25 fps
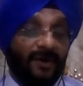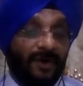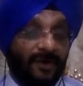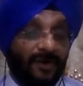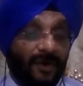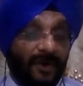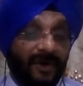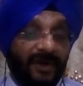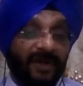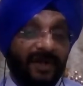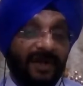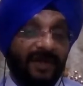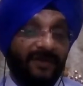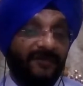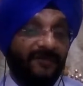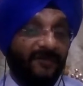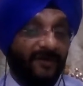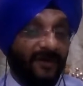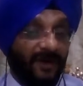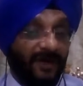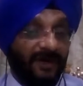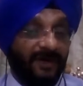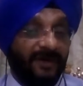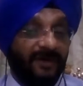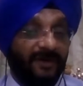accordingly
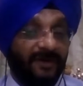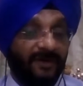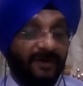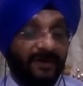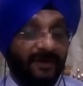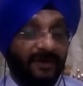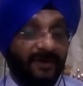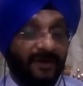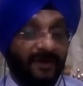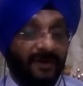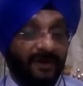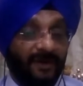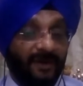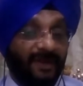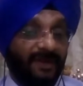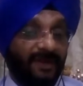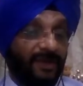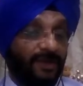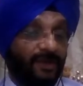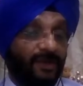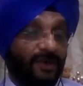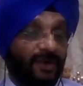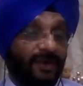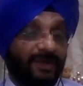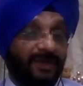work in
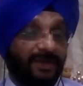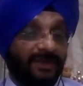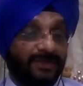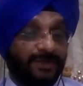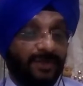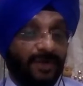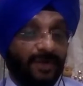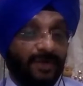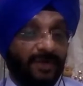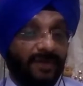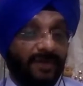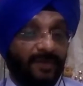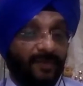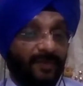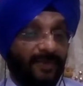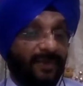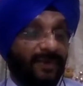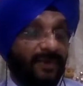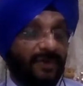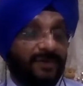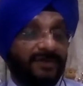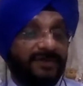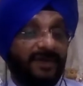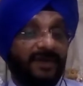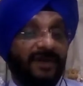the NOC and SOC,
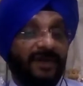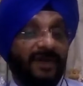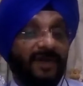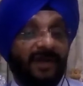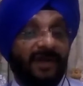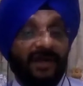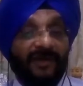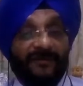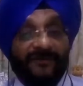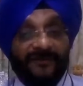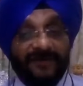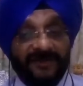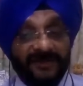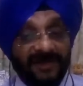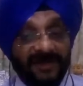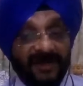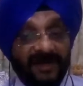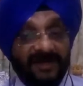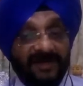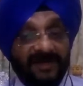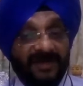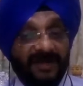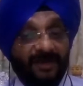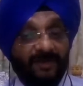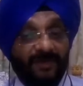because if single
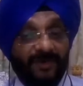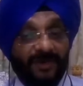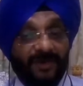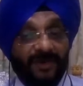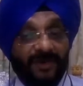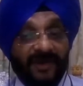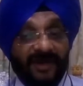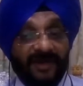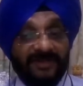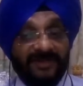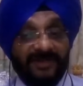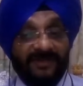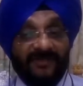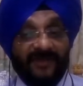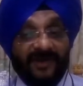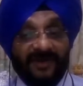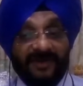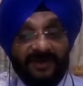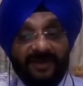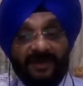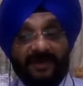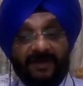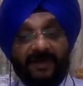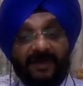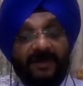team, gets
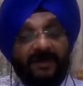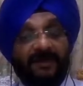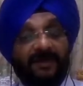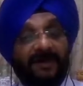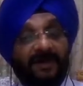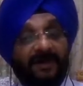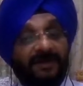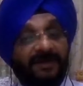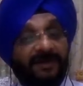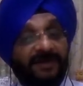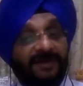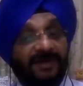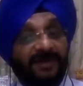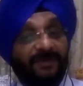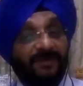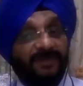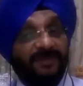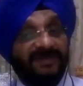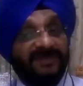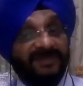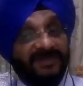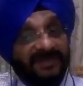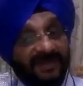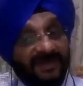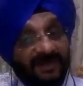affected, the other team
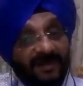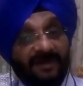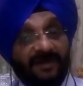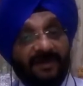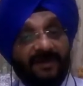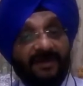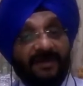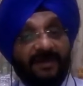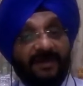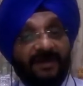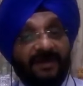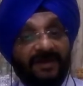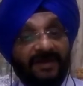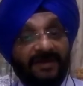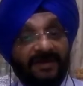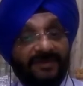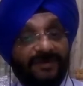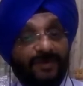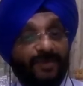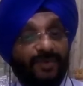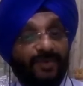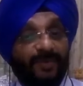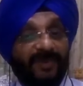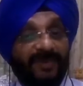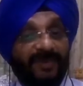still is
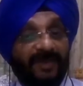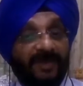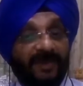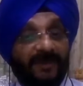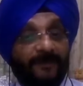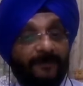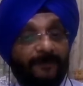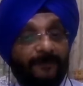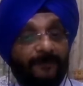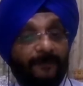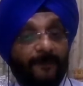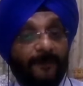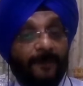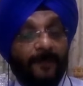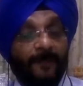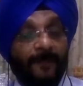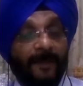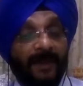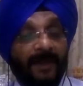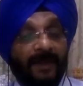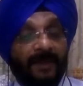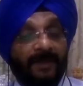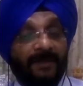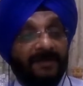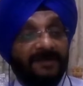going to be there.
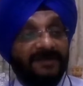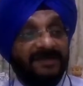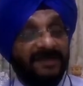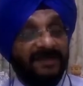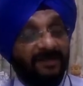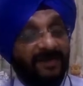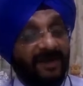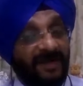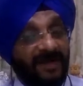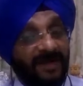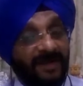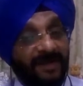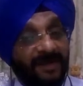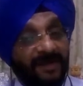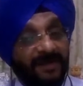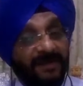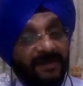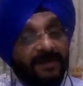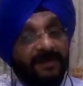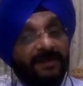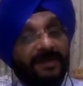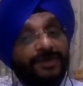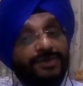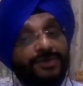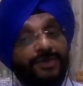Similarly,
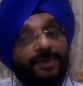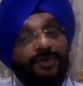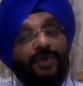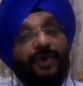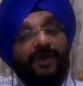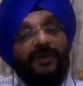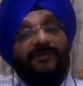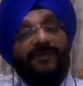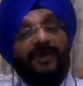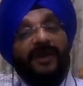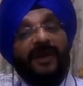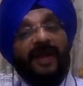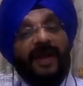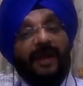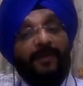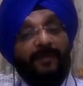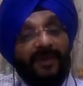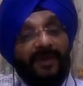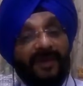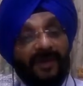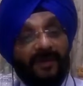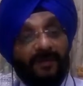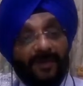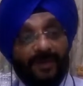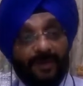they should go in for an
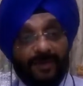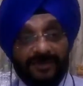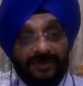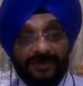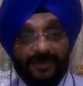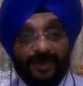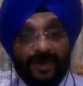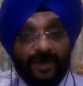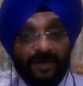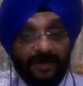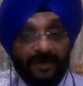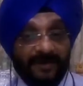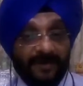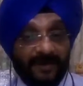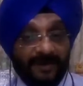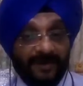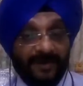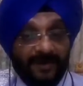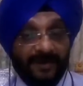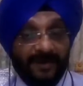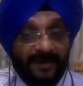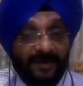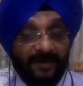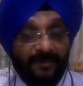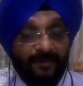MDM, because now
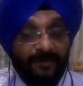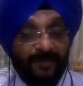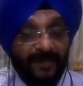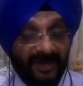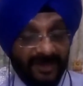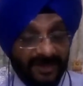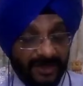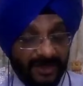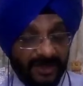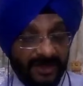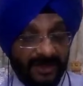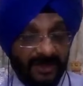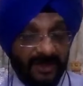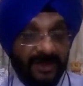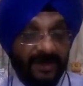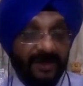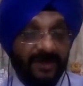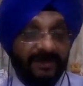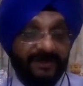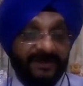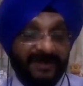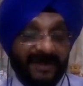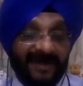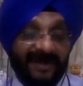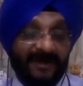the major
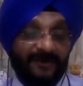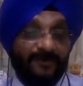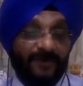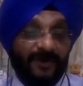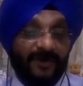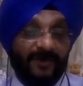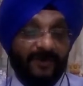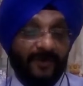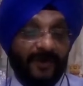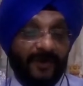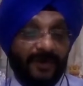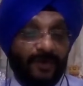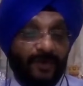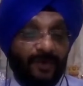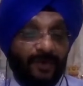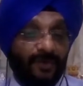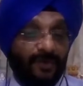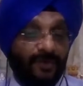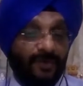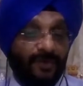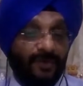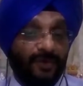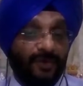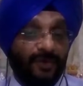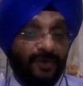challenge what we are going
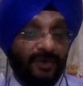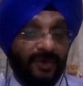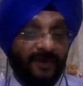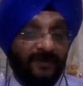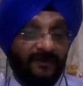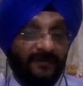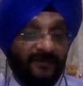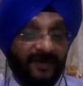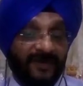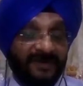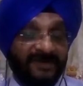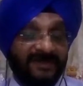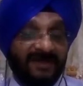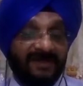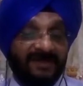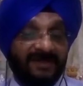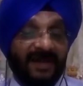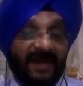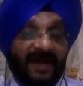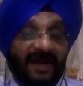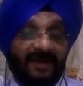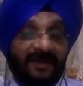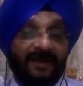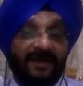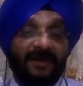to face is
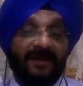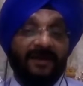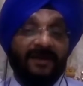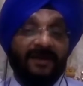that